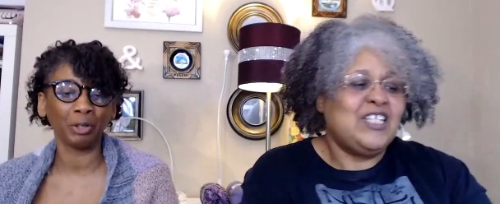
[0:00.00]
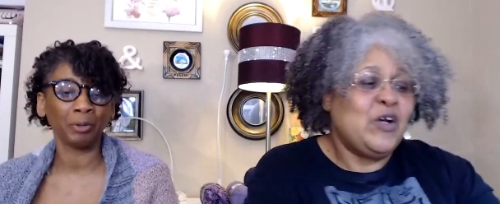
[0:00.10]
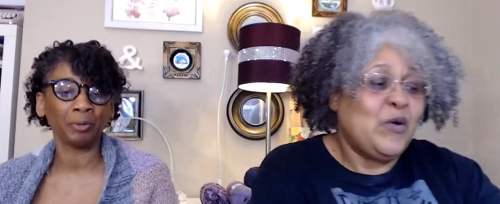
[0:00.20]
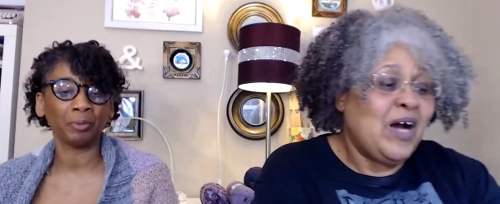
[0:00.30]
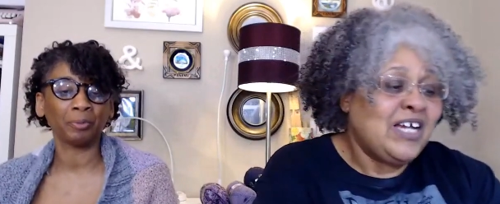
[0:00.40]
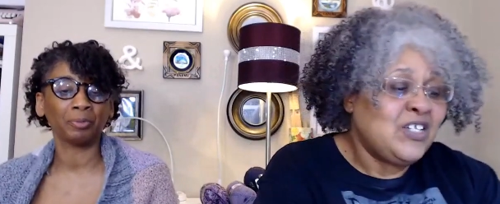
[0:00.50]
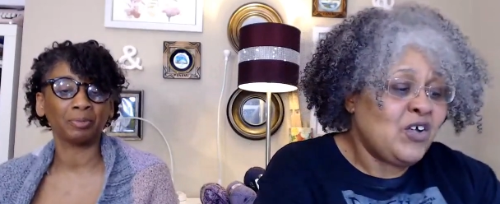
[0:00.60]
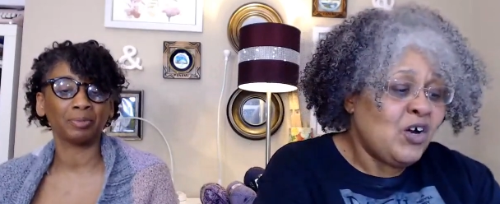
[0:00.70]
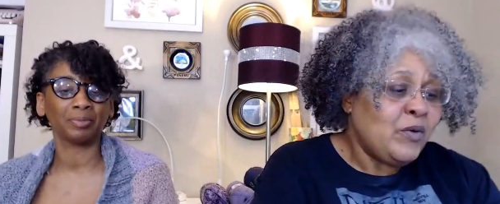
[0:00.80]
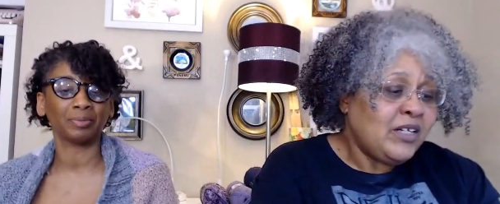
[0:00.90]
Speaker 1: so I saw
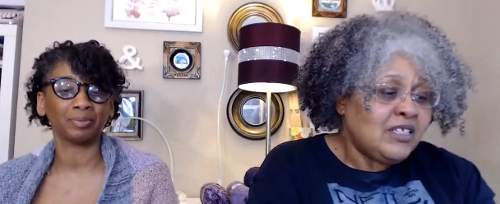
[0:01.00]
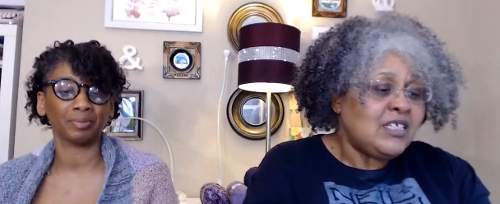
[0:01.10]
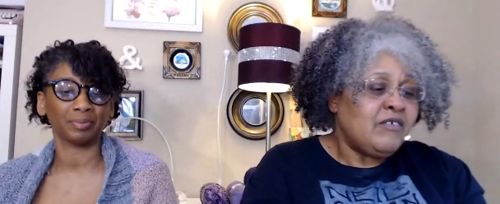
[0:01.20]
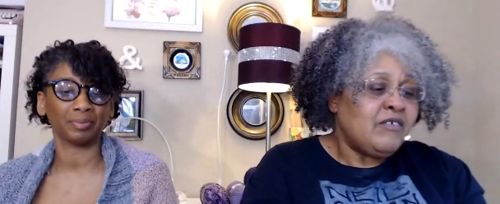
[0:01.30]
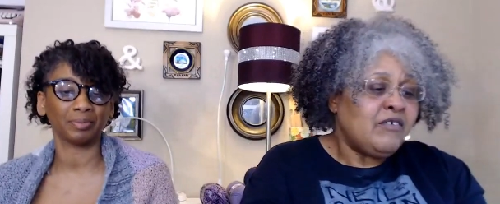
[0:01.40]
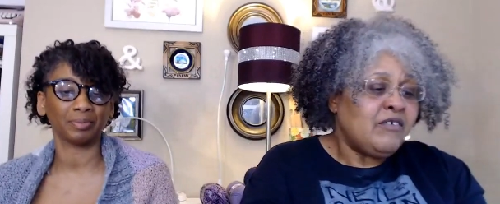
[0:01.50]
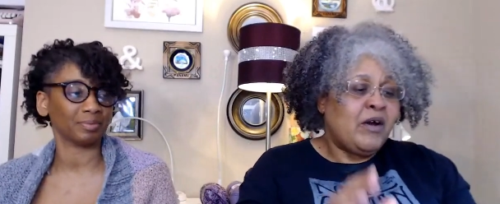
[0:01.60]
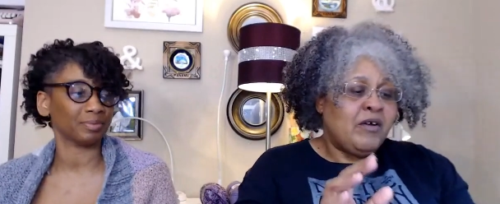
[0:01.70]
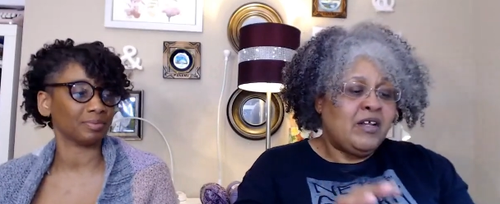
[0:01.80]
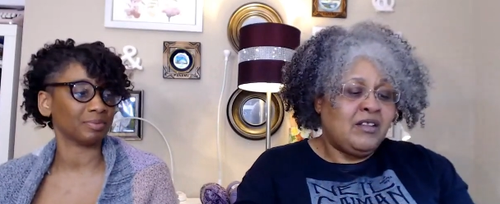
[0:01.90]
Queen
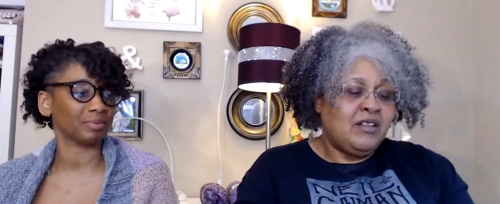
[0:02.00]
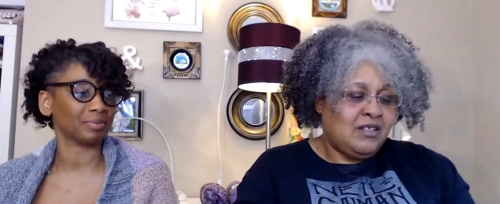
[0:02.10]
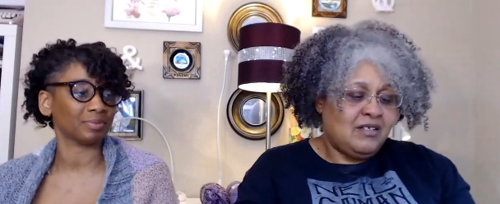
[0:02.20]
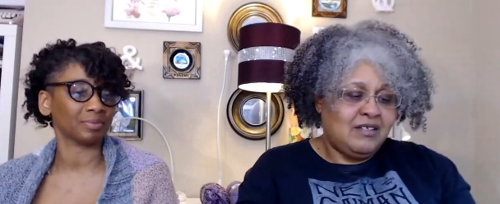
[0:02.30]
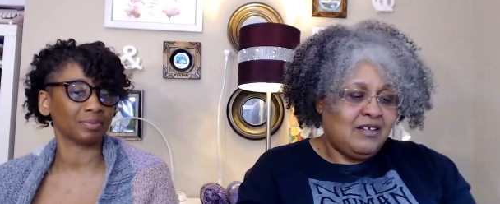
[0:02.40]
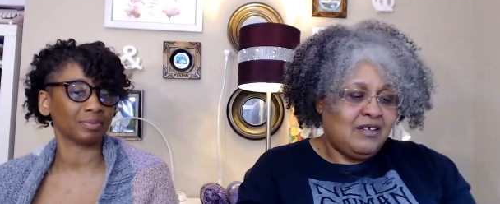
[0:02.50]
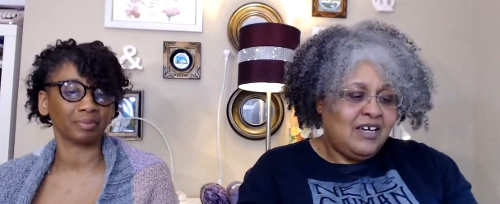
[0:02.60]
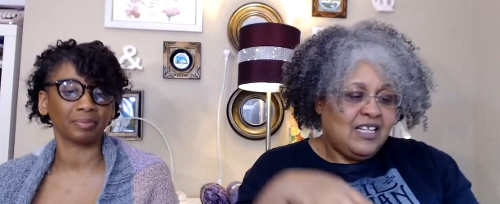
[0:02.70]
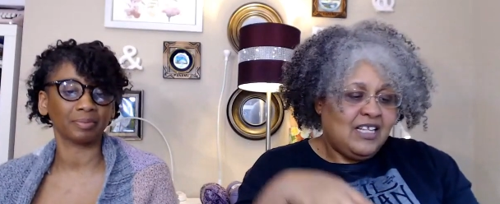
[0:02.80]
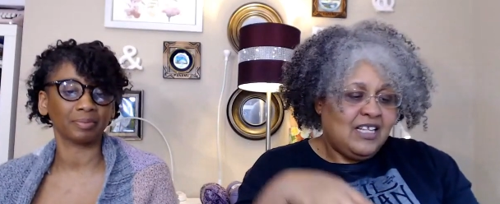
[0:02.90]
Latifah wearing this,
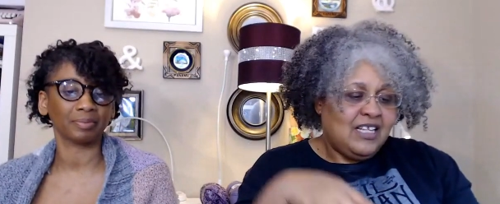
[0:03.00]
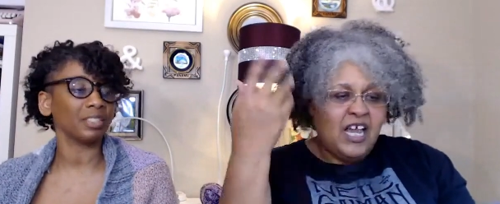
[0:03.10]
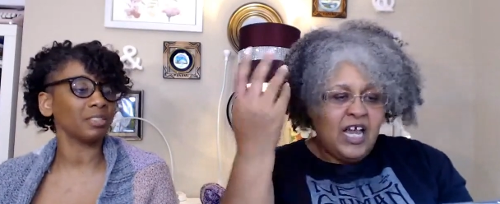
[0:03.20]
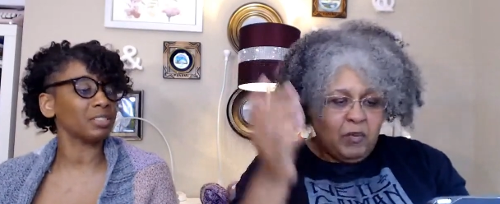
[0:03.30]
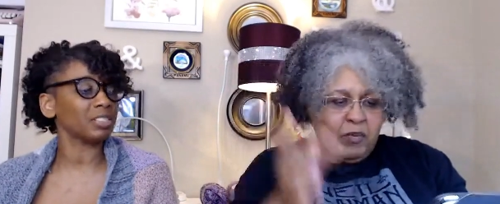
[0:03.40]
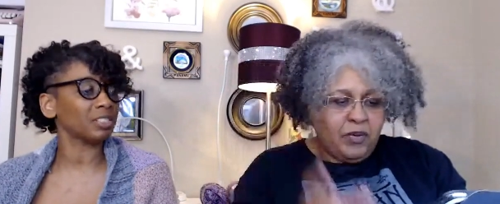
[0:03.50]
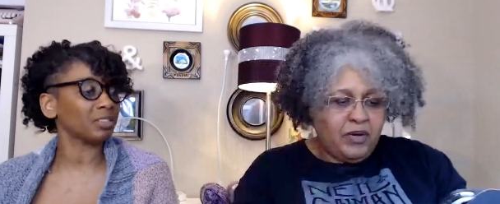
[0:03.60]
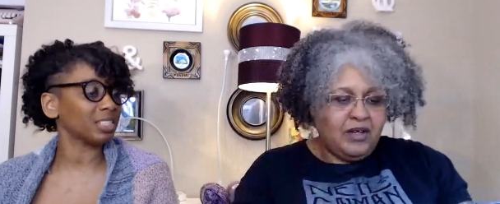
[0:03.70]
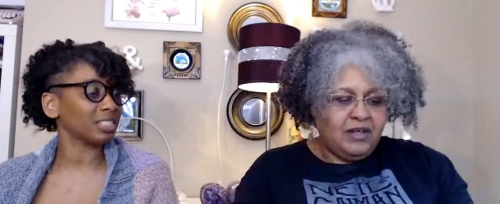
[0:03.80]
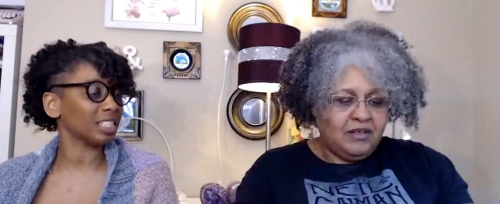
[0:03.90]
this cape. You
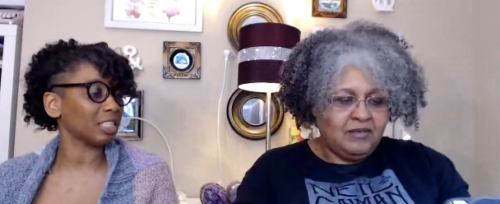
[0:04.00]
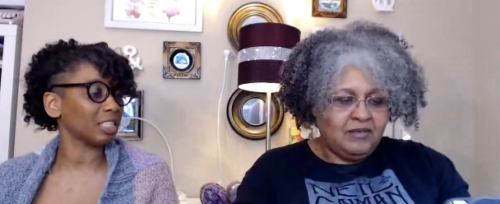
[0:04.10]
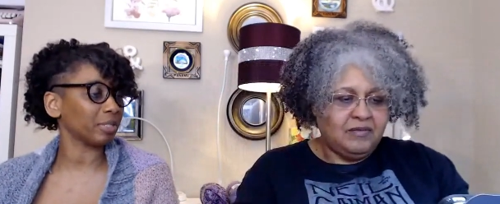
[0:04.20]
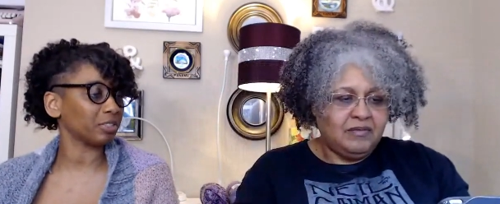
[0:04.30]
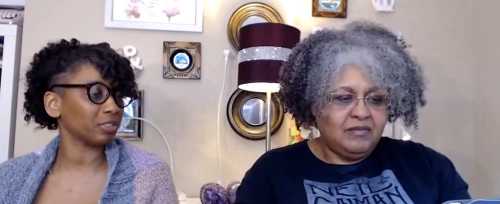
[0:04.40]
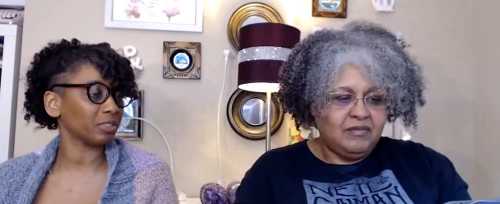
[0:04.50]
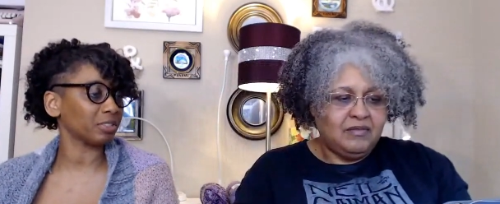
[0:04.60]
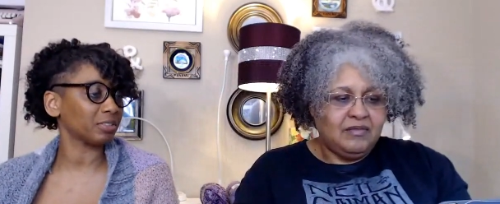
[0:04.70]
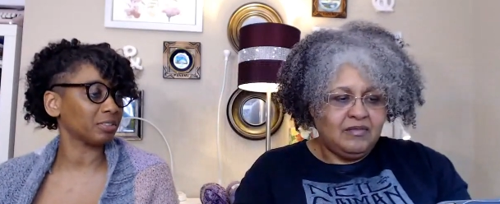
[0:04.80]
still didn't send the picture?